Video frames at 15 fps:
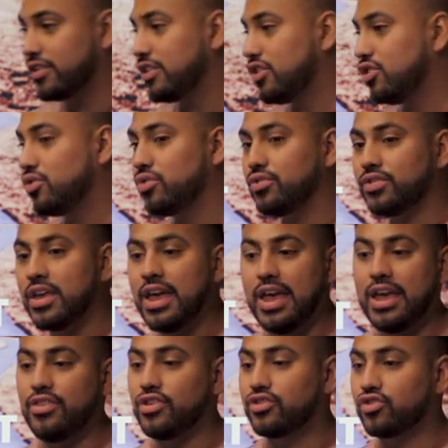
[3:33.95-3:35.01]
to use
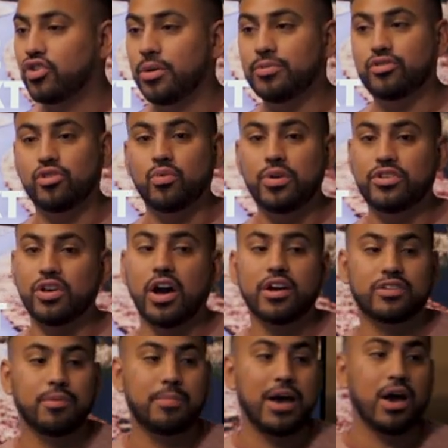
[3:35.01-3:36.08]
in the scripture. We
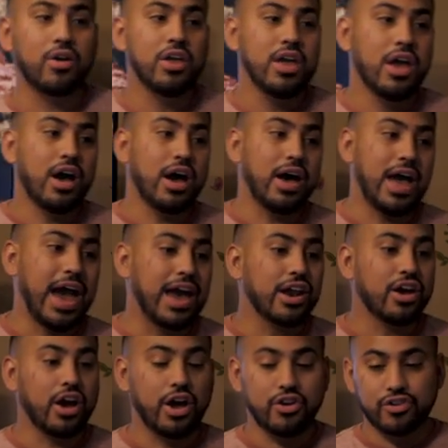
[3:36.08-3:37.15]
talked about how
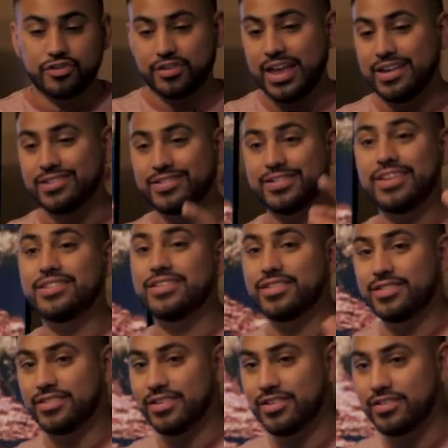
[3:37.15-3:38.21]
to understand
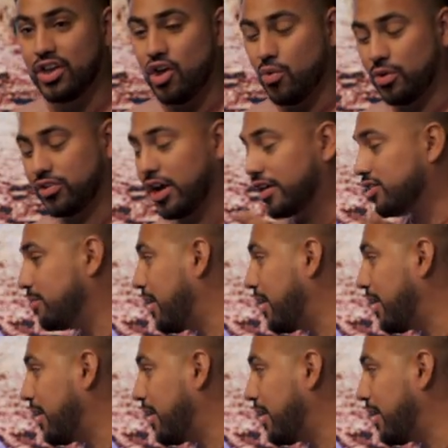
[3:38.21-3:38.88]
sentences. We talked